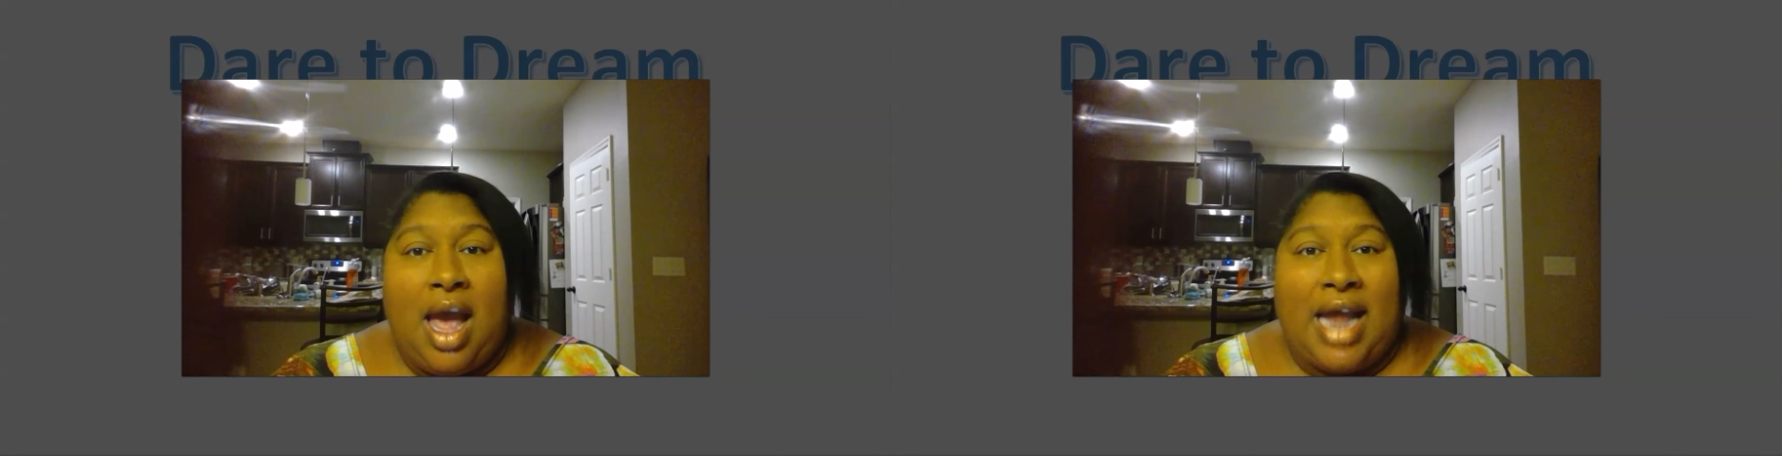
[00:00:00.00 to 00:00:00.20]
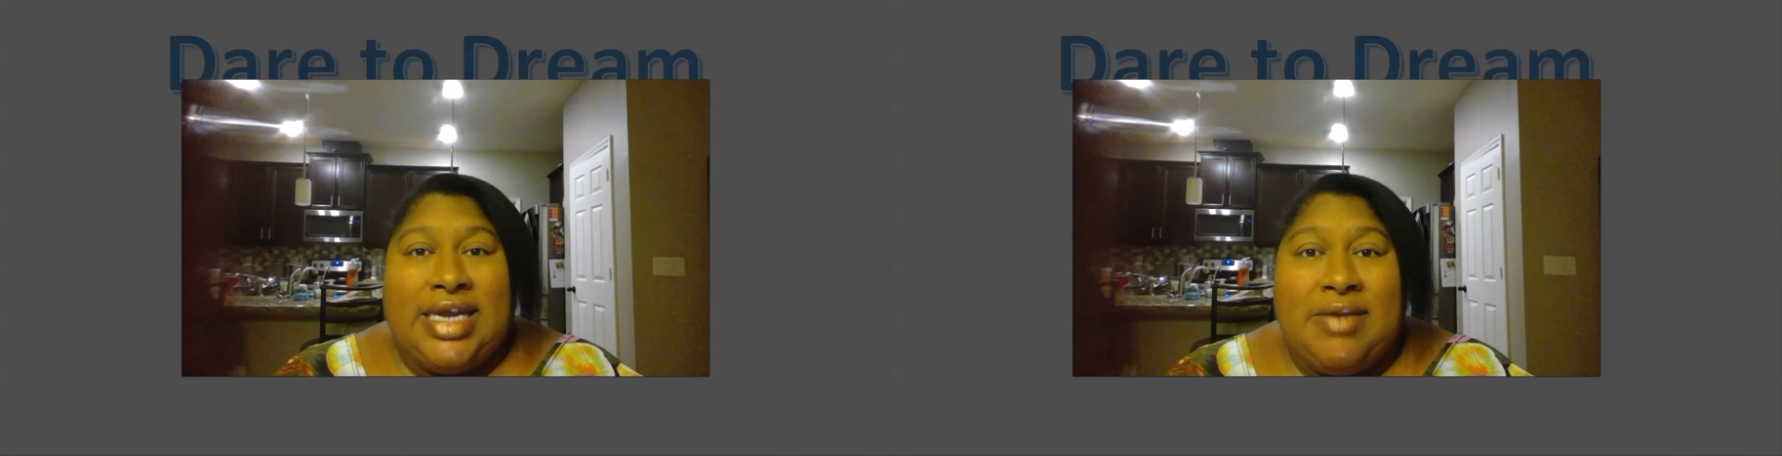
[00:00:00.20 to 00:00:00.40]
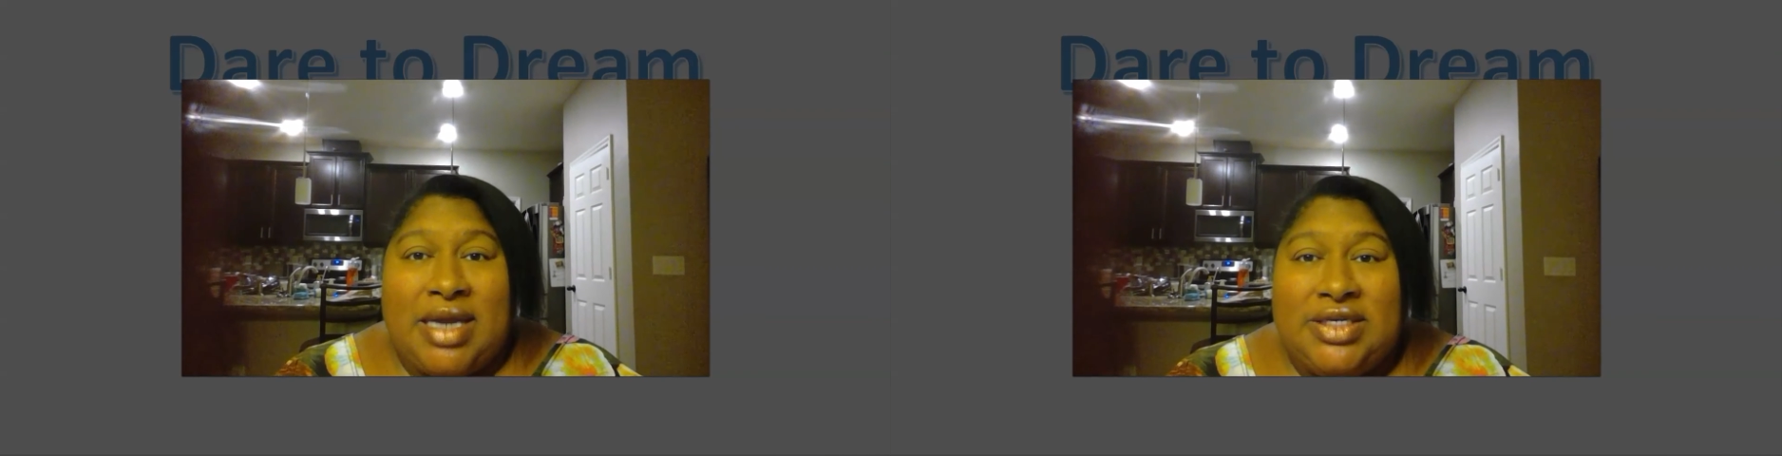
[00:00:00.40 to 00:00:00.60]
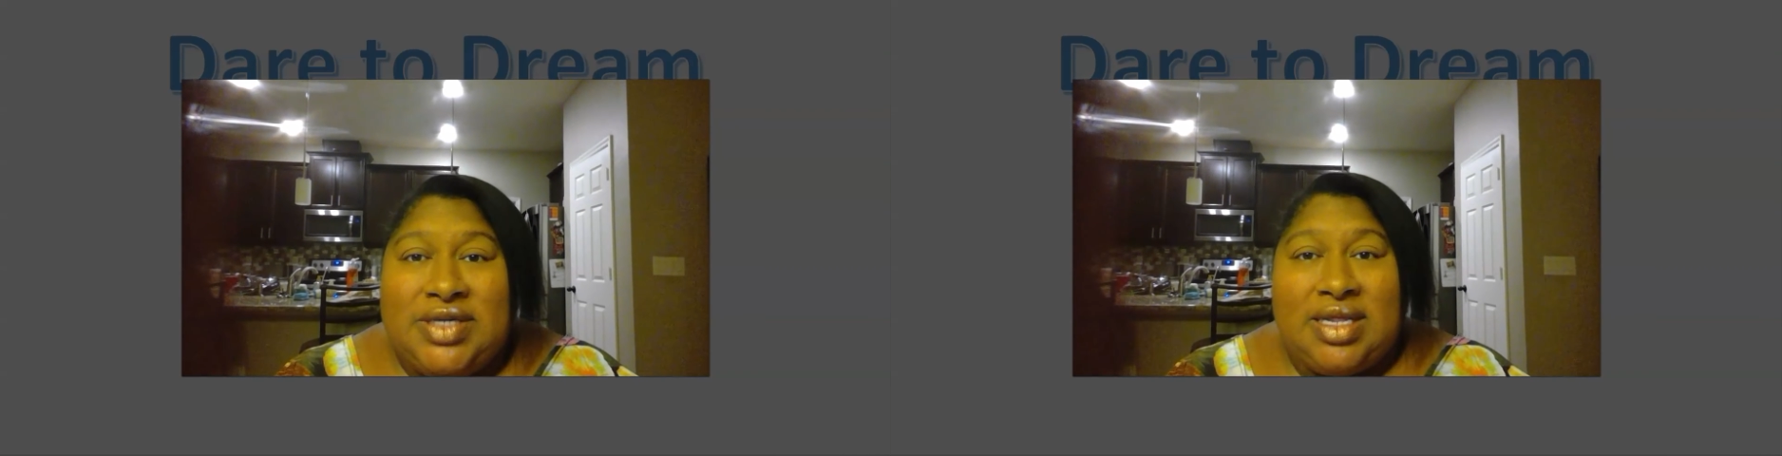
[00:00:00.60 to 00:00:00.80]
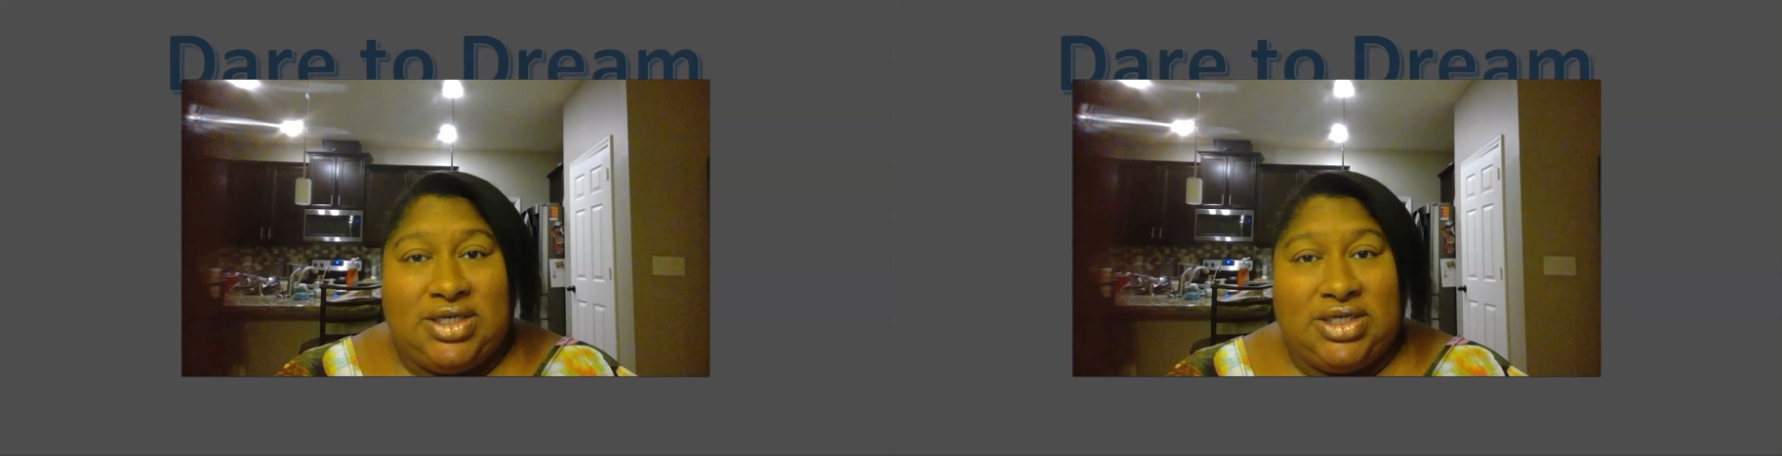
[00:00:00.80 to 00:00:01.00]
I did my due
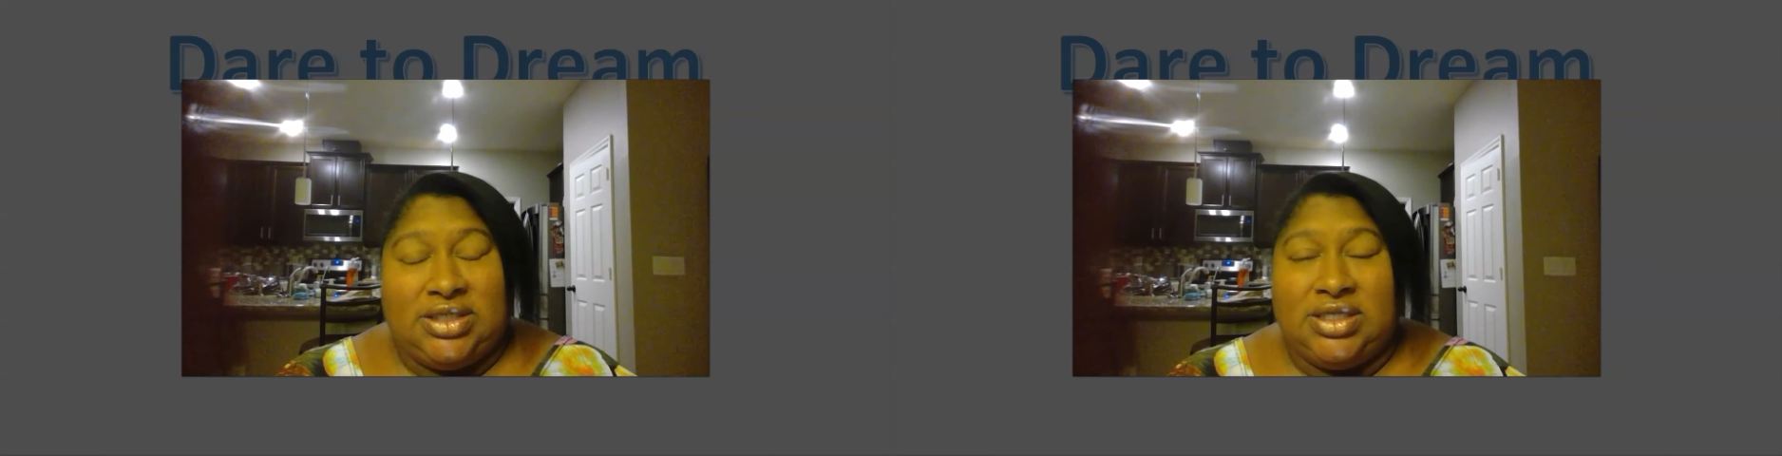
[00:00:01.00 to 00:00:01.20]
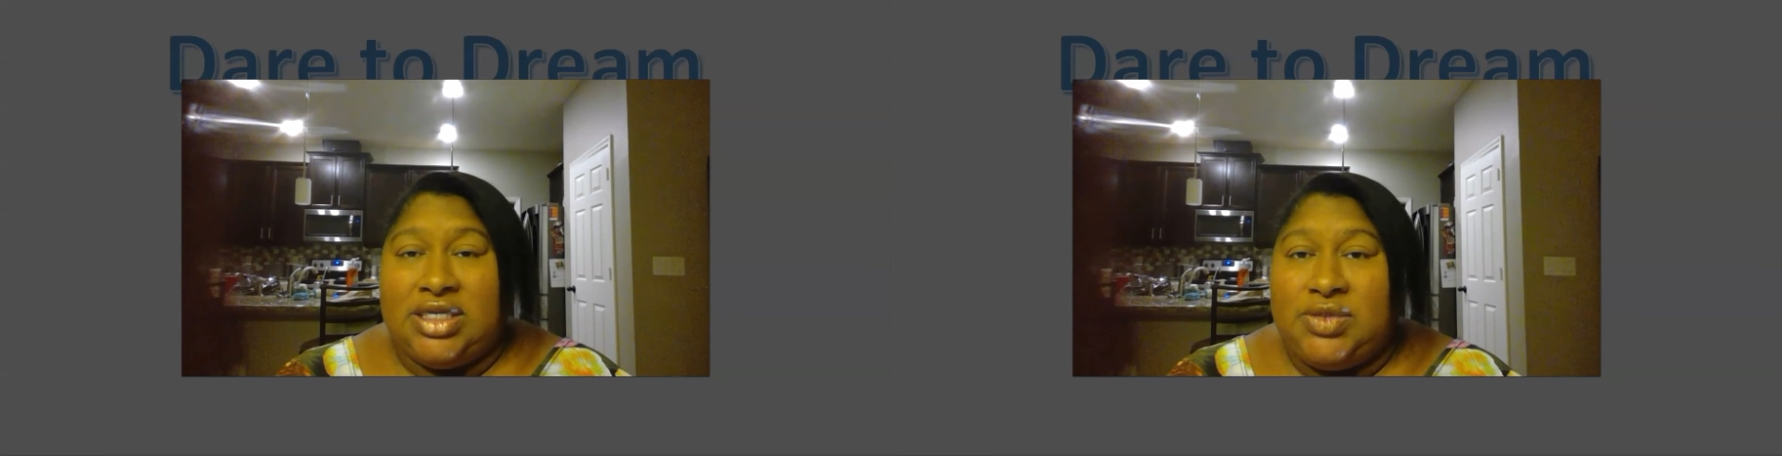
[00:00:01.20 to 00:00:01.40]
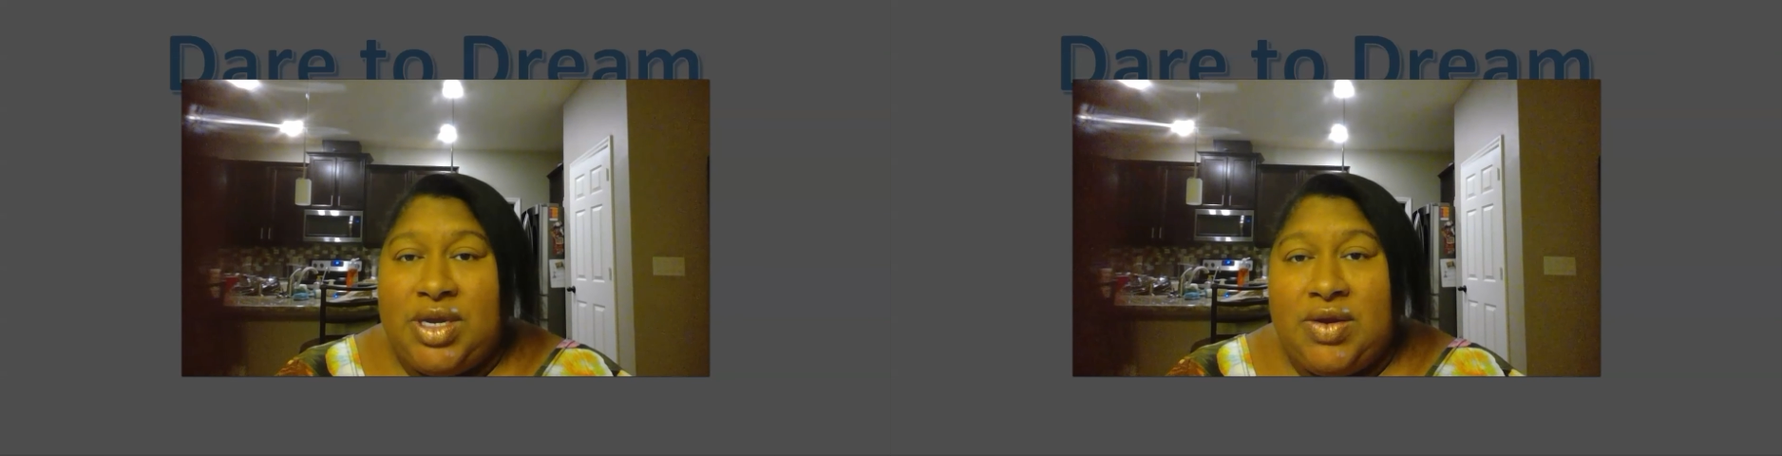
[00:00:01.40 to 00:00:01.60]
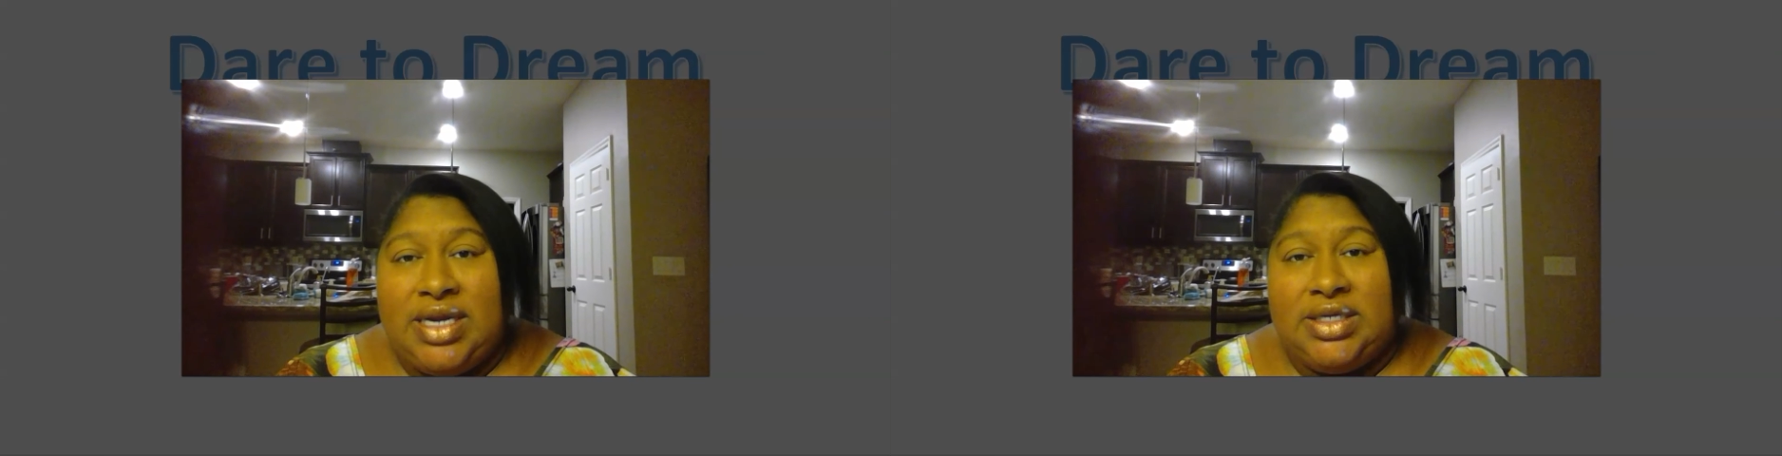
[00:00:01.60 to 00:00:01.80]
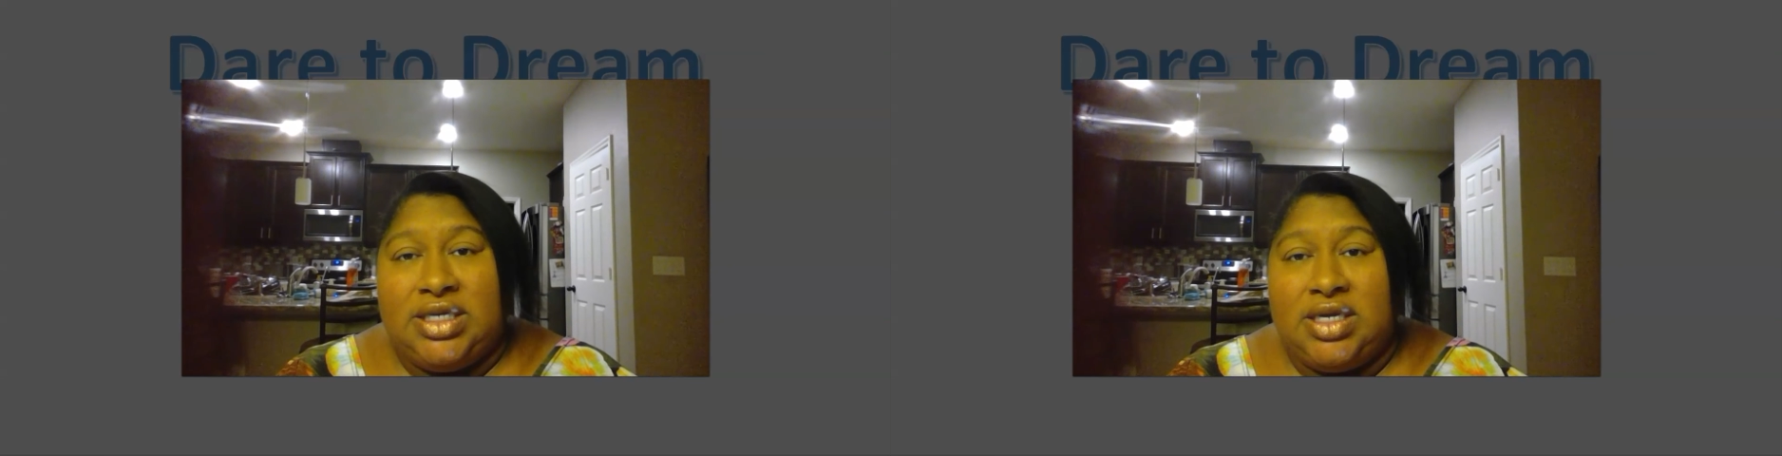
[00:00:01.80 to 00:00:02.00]
diligence, and that's what you
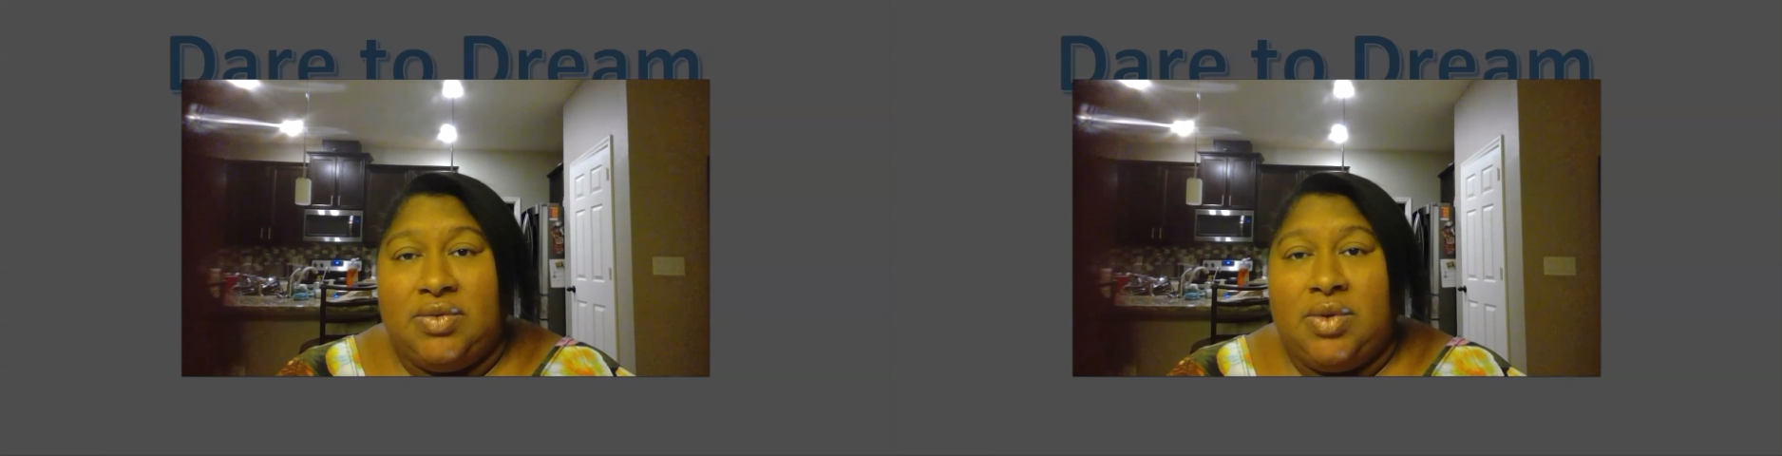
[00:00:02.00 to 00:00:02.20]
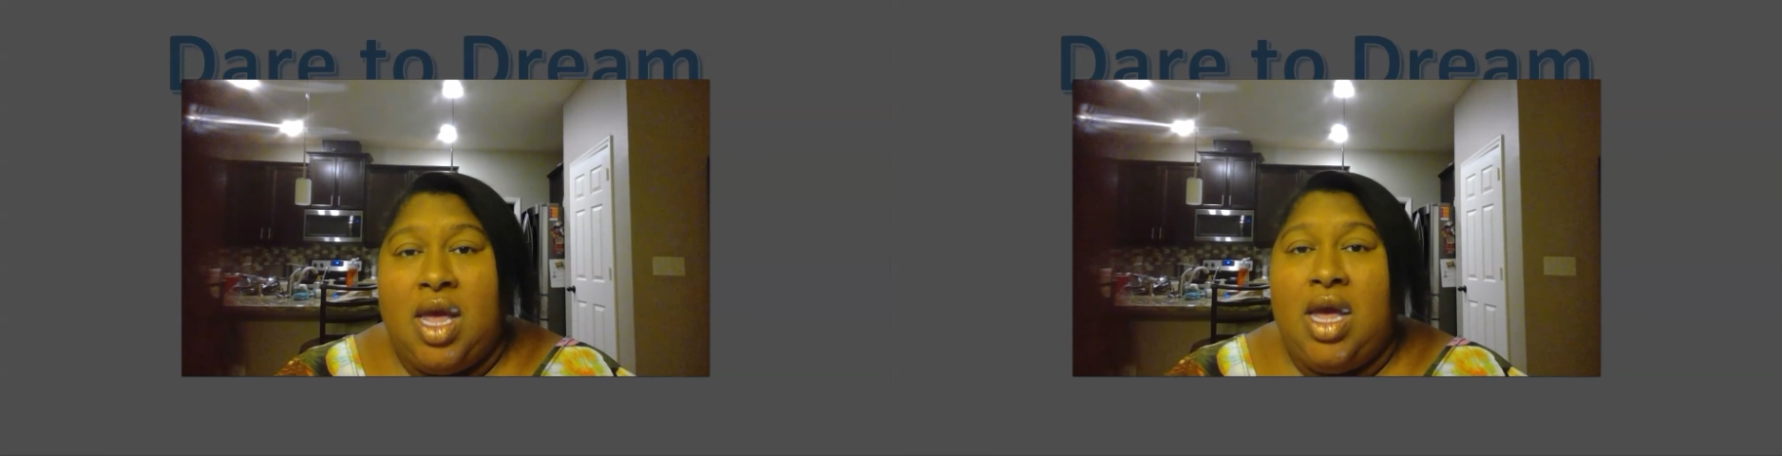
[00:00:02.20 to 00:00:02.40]
need to do.